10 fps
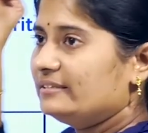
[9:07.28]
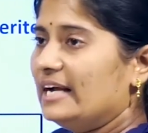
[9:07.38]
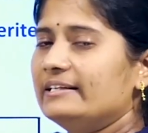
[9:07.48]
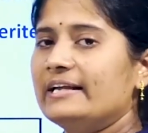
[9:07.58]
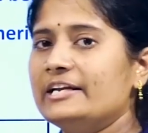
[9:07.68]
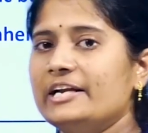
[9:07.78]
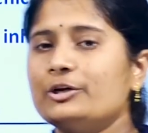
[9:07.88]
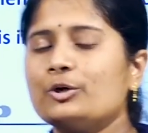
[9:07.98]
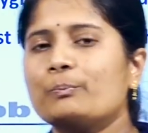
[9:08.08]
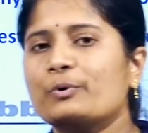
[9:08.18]
that they
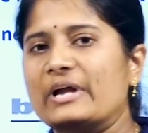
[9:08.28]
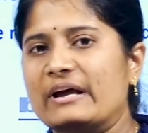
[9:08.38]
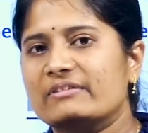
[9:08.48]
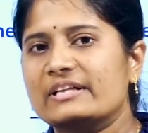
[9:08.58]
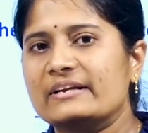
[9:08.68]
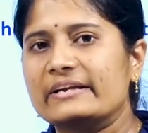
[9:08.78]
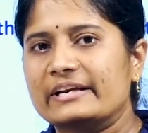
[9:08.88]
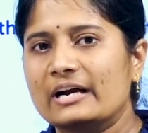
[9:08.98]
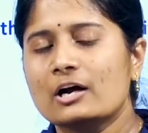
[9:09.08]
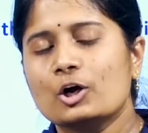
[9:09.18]
need to put everything
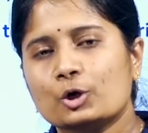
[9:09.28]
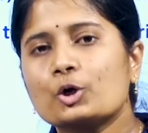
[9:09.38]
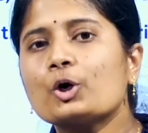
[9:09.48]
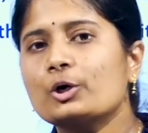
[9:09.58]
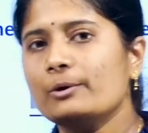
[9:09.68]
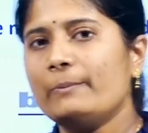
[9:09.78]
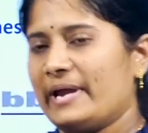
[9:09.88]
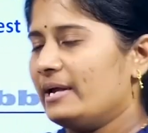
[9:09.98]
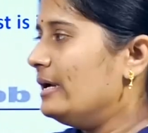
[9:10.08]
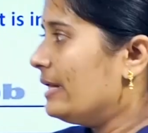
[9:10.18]
in a good
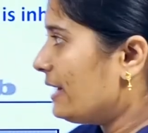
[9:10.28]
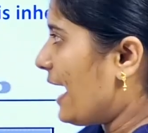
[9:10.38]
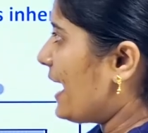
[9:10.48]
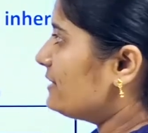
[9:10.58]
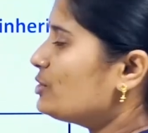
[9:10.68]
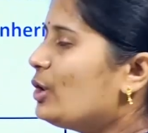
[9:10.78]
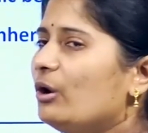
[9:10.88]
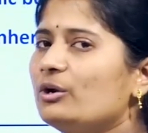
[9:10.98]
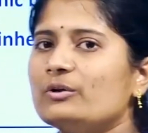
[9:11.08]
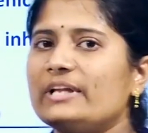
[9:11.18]
way. As you
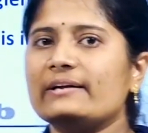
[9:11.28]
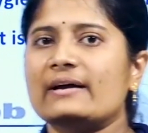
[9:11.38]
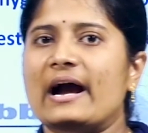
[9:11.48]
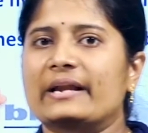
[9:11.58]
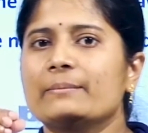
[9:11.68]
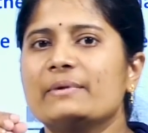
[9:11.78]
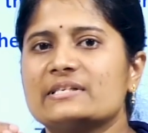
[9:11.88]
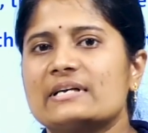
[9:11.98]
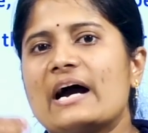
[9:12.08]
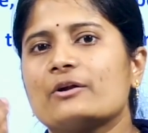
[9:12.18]
all know that
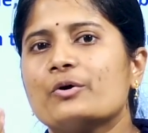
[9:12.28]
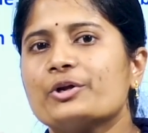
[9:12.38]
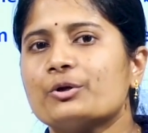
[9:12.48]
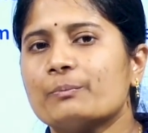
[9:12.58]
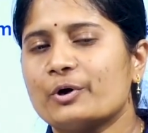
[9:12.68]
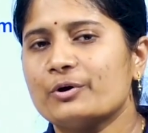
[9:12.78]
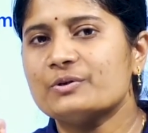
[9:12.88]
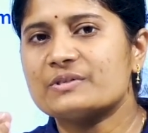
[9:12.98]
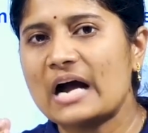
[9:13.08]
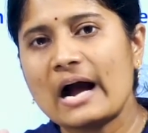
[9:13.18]
honeybees are going to
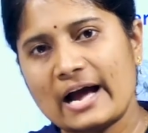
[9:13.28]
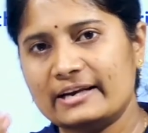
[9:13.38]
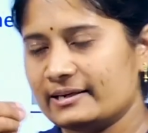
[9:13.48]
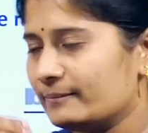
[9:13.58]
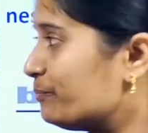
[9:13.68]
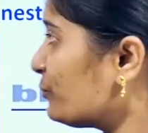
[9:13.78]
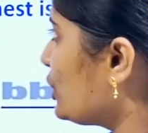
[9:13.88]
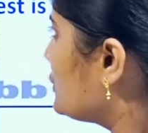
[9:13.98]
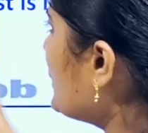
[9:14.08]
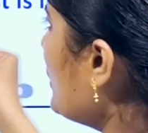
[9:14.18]
produce the honey.
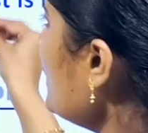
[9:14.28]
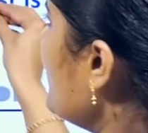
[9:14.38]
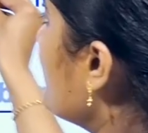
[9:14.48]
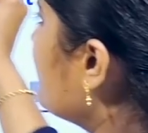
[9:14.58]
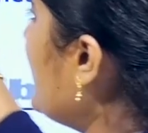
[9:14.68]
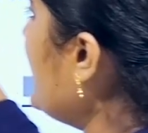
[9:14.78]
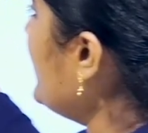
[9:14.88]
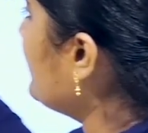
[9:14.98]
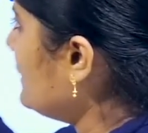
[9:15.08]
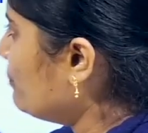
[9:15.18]
So
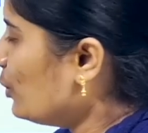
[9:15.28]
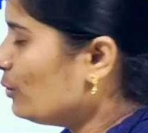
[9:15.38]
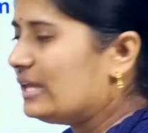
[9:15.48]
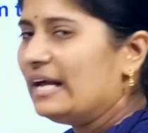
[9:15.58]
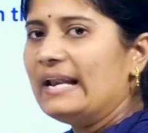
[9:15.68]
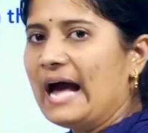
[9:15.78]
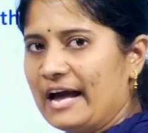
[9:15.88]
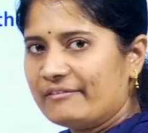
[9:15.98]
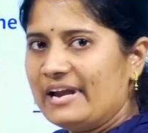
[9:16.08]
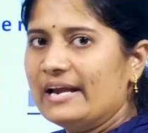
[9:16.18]
they remove the
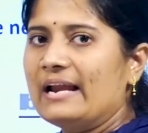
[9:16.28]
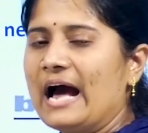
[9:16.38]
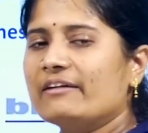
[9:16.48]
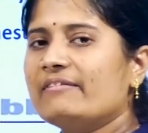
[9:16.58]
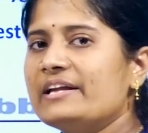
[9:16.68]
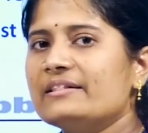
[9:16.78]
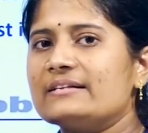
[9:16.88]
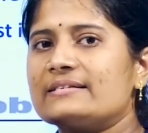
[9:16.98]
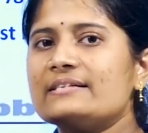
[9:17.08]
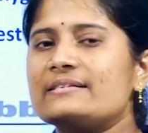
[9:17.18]
larvae in the
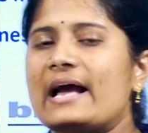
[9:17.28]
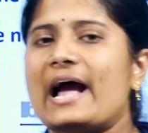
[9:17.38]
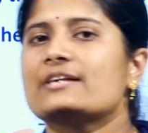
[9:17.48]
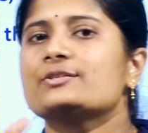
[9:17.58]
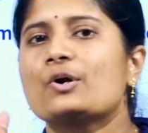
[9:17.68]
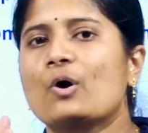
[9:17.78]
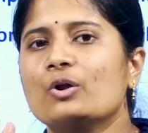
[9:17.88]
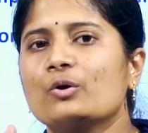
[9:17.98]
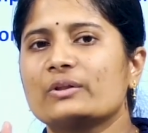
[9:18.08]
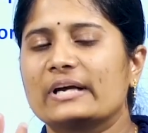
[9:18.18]
sense, as you
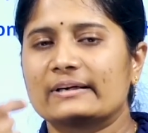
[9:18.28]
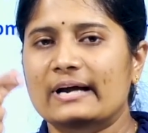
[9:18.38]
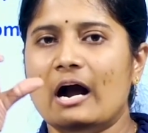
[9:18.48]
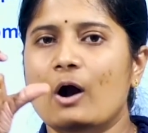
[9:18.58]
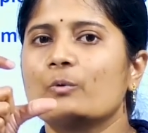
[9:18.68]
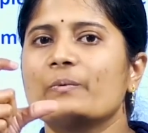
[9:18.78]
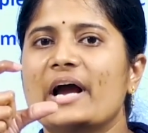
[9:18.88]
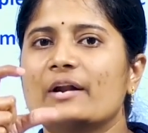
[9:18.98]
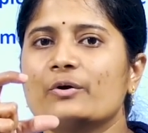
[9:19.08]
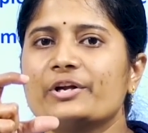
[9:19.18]
all know that how we
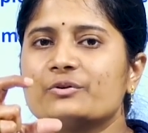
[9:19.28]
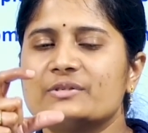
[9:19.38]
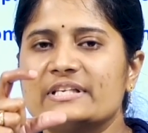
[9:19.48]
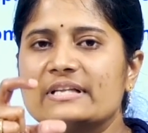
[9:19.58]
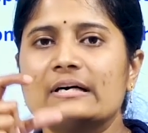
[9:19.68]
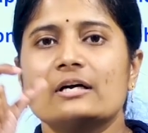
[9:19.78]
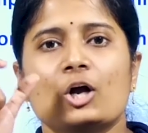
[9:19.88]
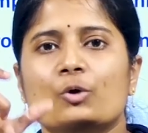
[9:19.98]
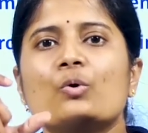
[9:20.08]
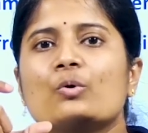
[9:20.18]
are going to see the
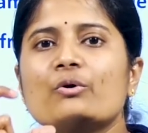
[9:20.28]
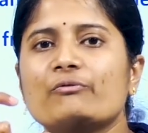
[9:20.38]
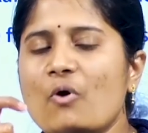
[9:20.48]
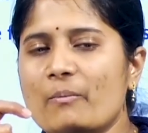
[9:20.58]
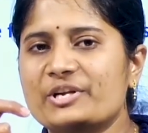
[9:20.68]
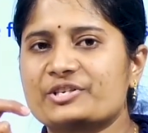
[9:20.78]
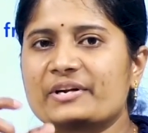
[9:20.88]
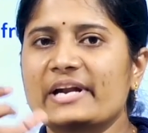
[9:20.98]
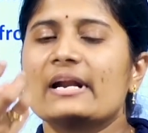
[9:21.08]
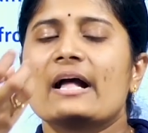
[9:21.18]
cocoon formation,
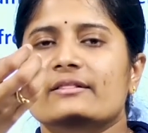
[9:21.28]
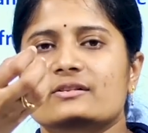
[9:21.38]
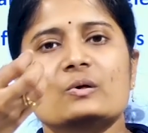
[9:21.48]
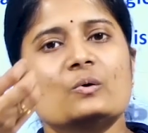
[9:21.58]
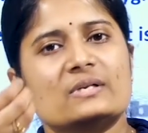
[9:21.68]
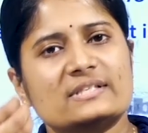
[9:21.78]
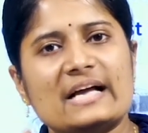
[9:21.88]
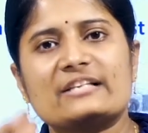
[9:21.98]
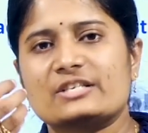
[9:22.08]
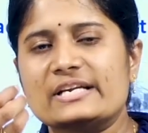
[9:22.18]
right? So
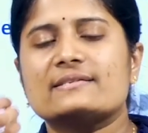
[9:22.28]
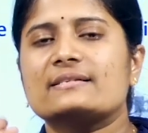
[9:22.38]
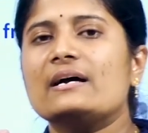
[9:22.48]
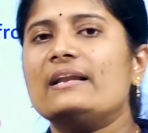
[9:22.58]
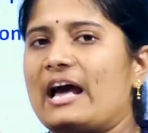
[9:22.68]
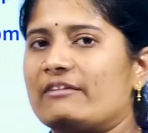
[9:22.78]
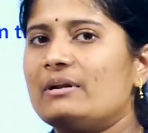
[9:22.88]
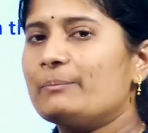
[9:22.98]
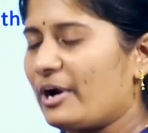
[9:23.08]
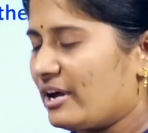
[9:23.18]
such is the
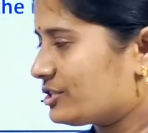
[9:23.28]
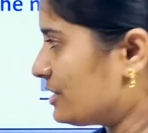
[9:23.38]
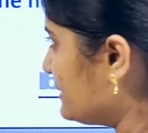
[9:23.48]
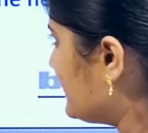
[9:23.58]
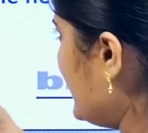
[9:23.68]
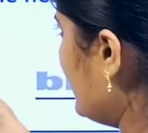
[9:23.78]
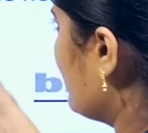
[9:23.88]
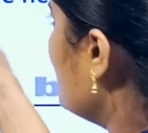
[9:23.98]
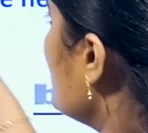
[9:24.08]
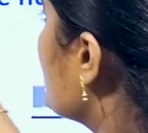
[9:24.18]
larval productions here.
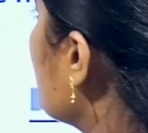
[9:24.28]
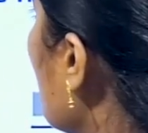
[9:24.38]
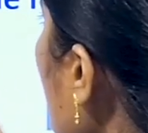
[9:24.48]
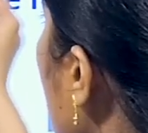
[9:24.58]
So